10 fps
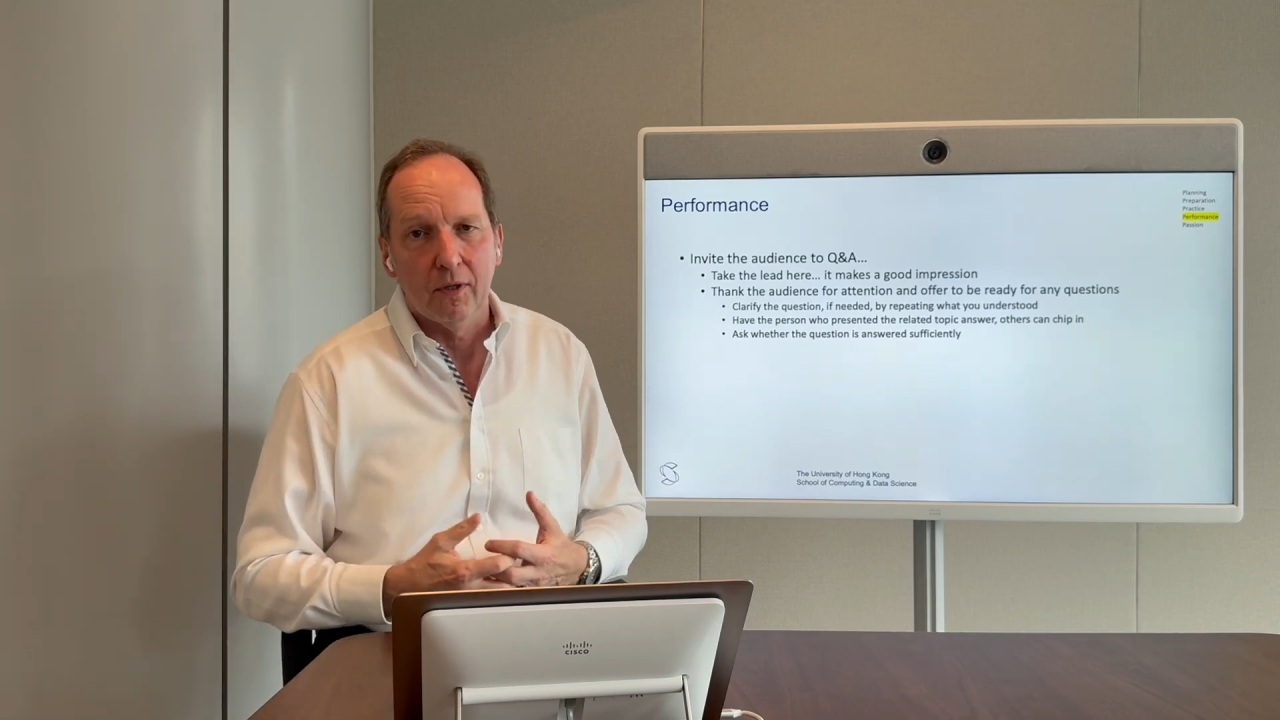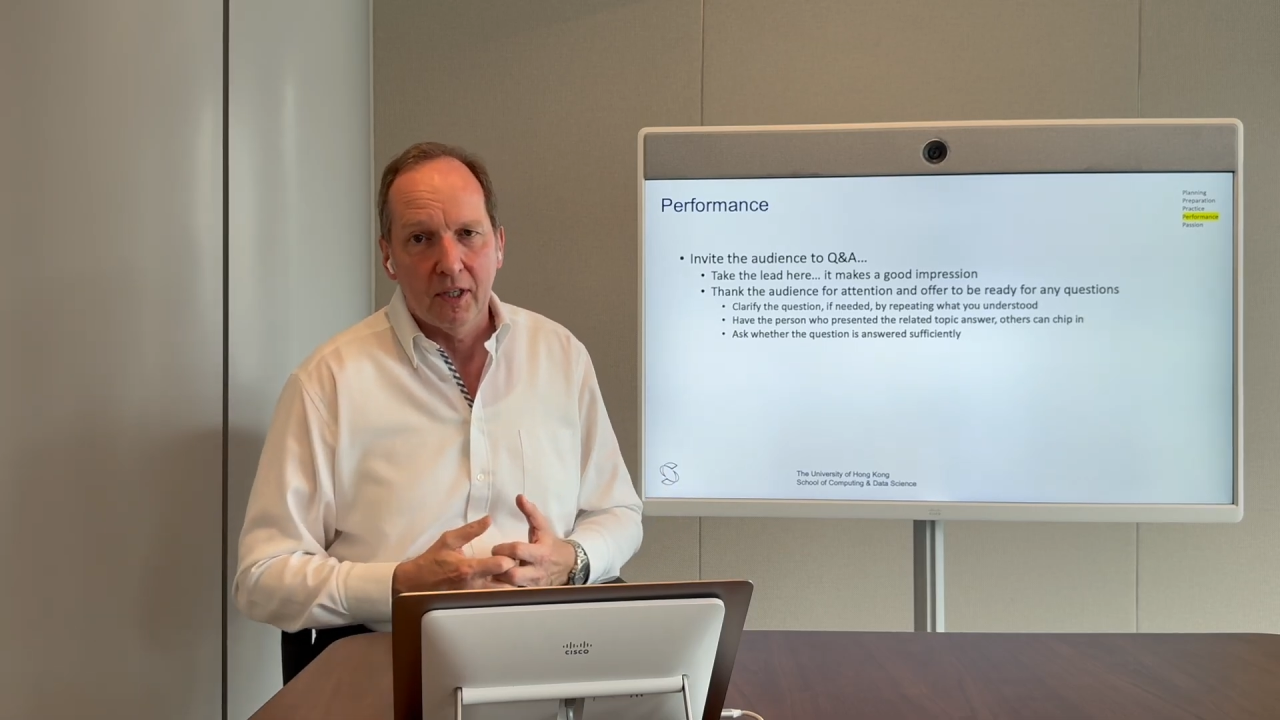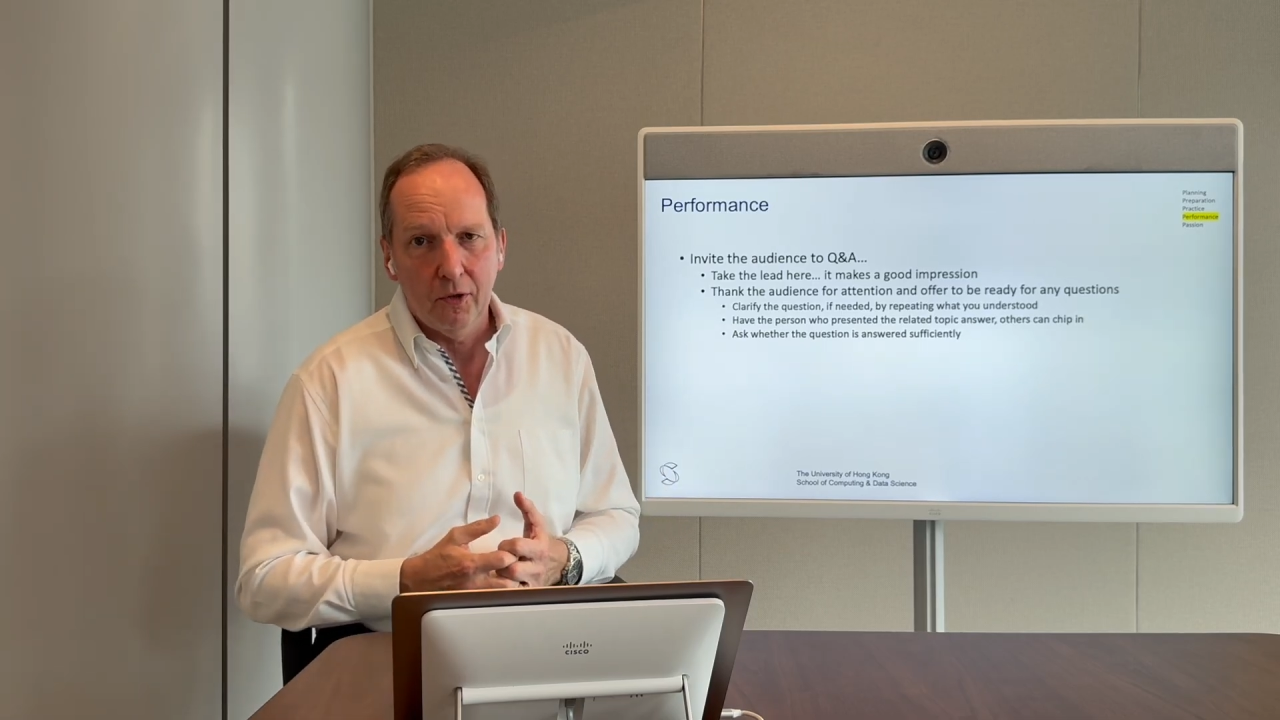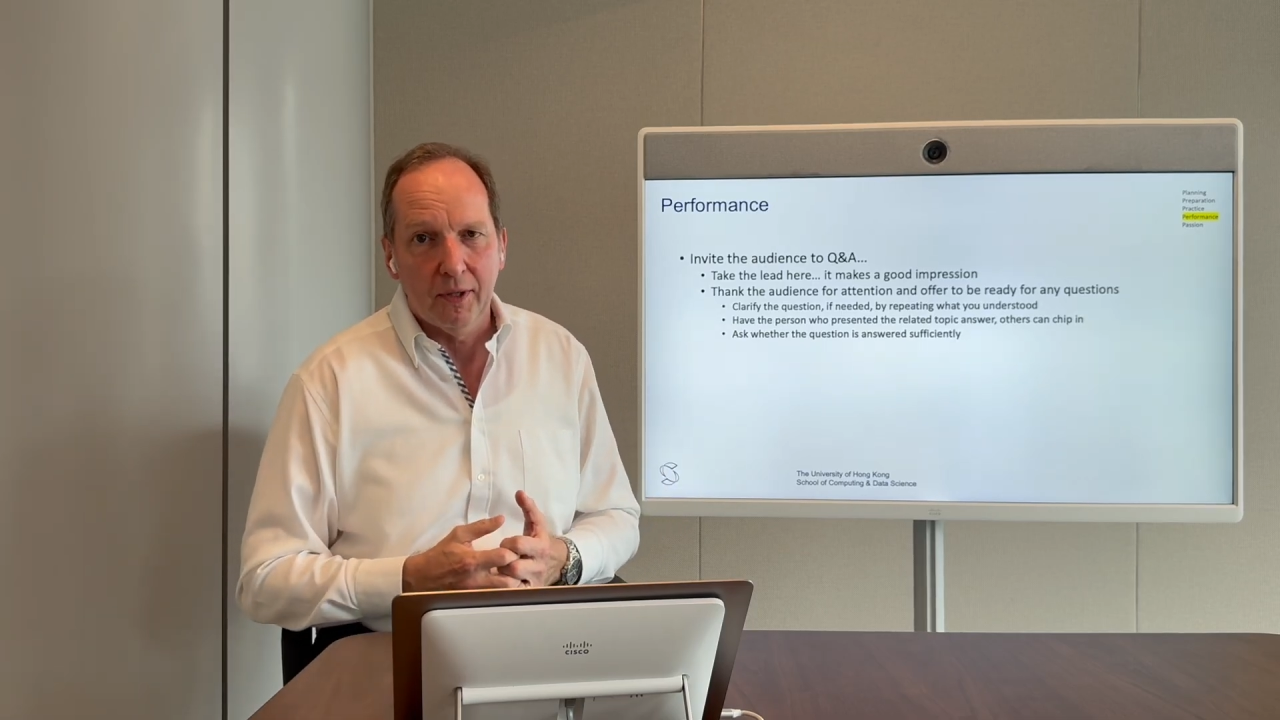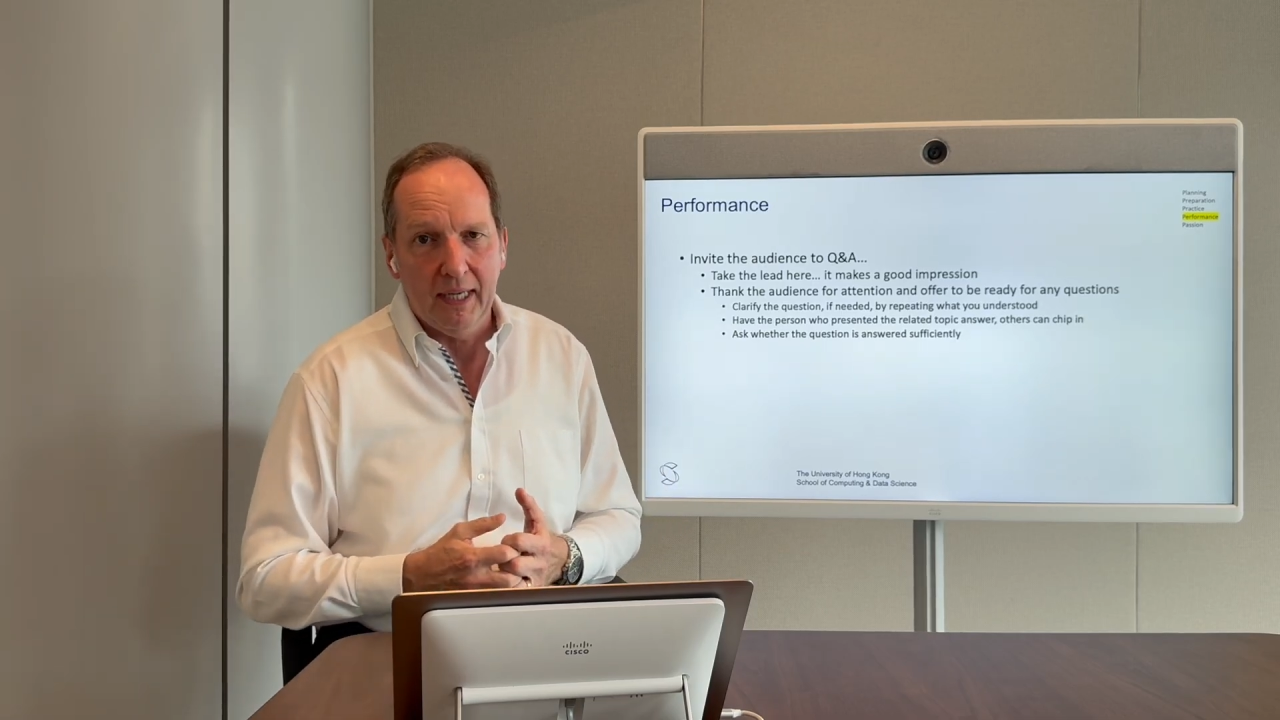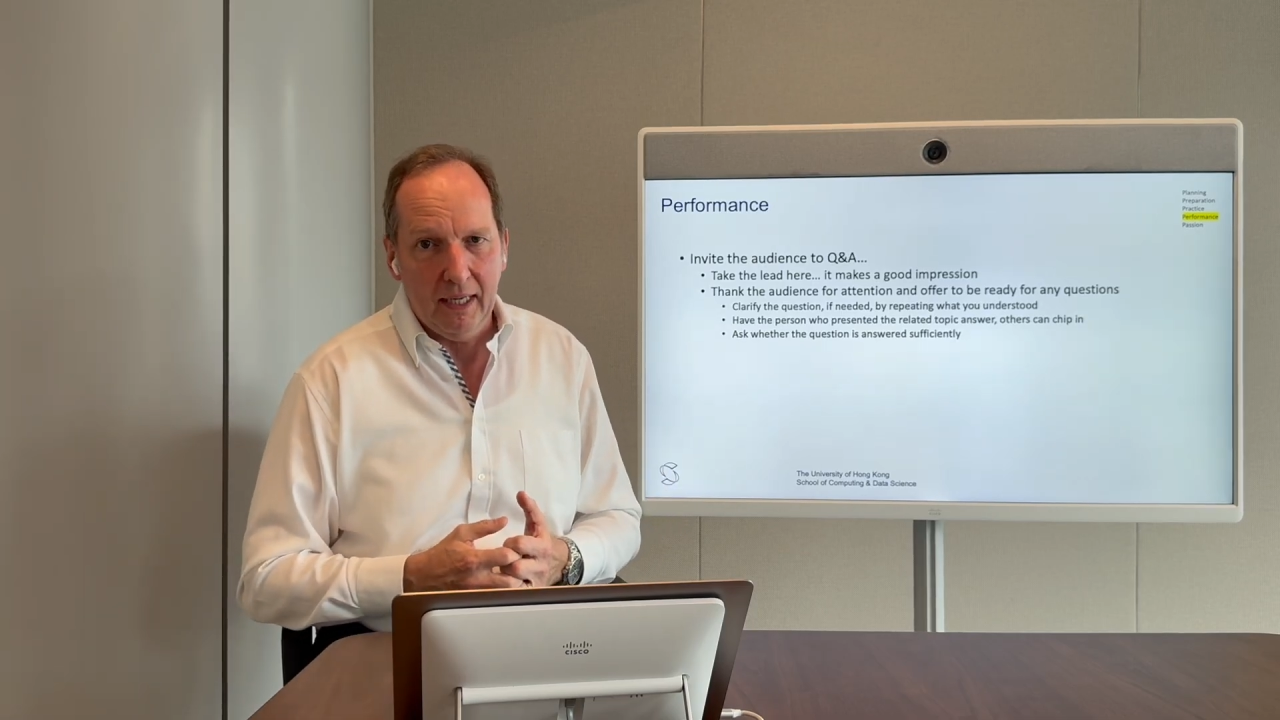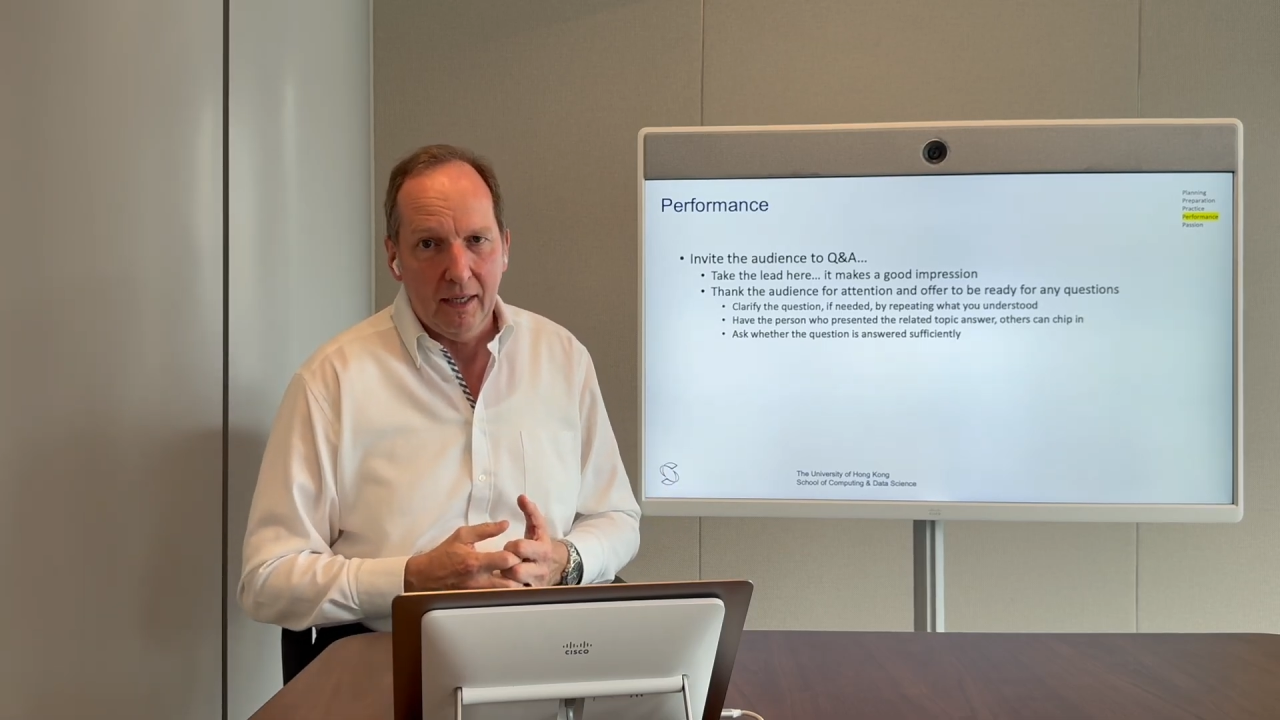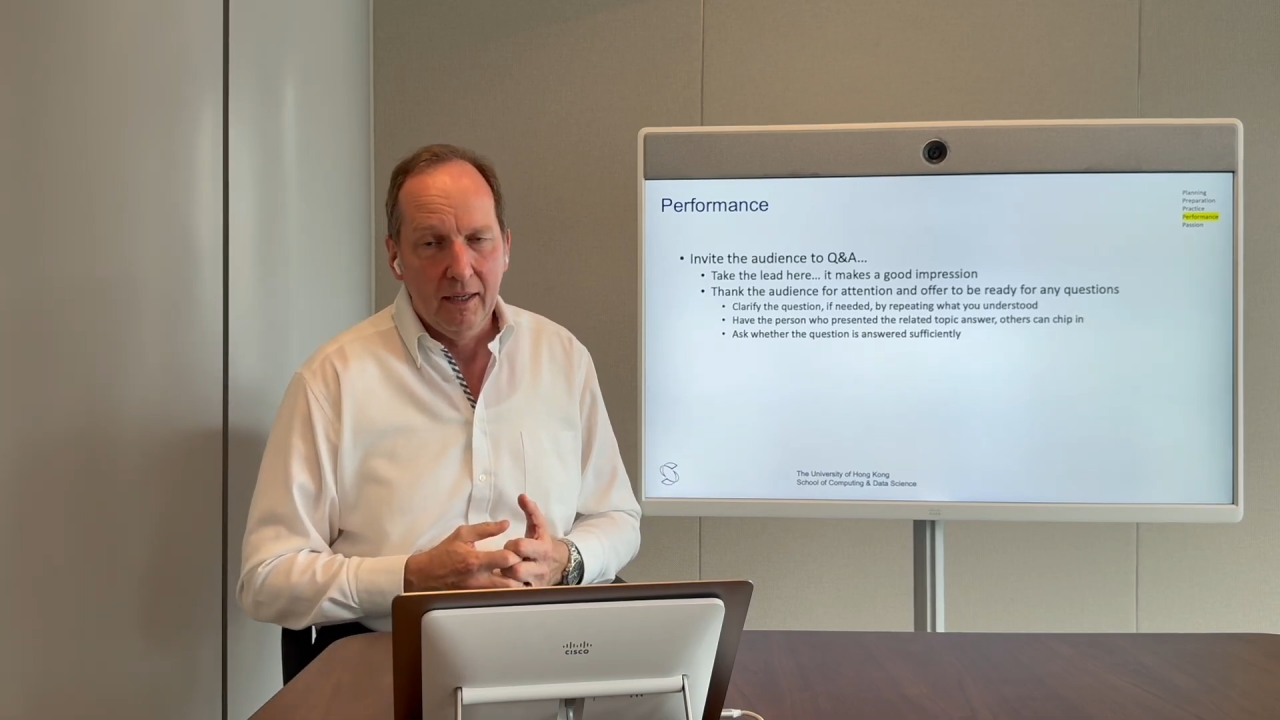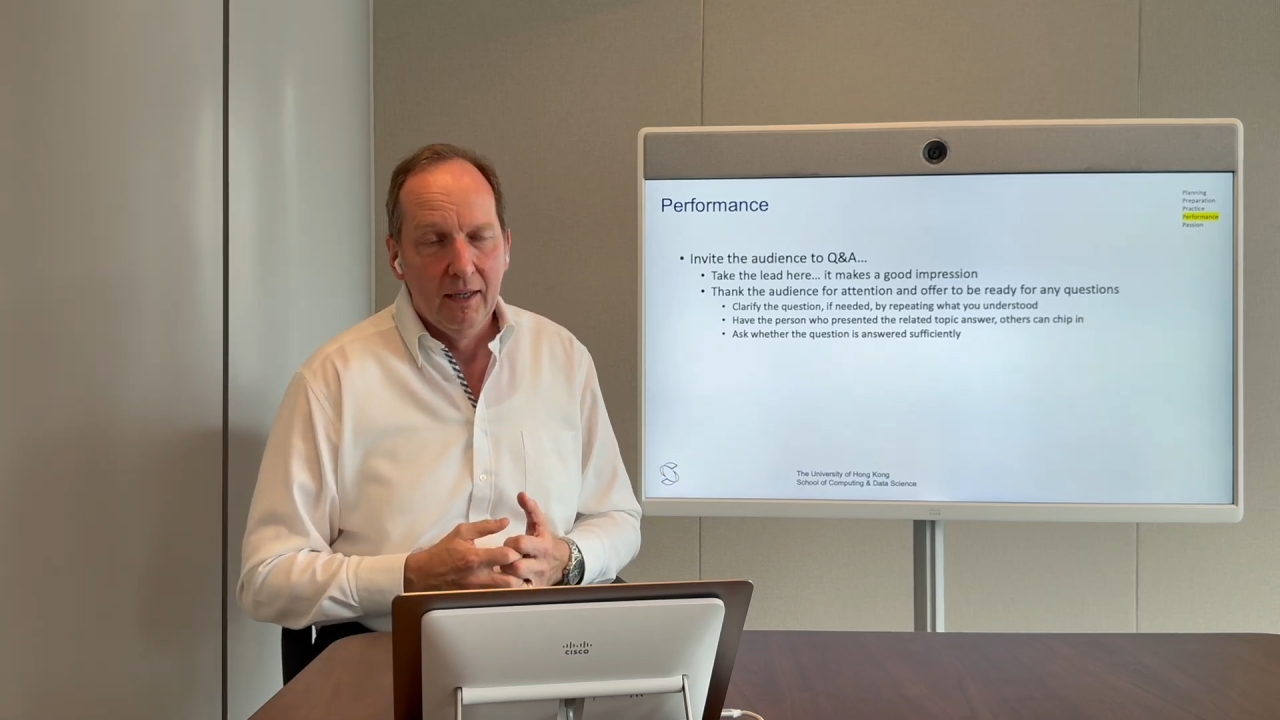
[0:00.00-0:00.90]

Q&A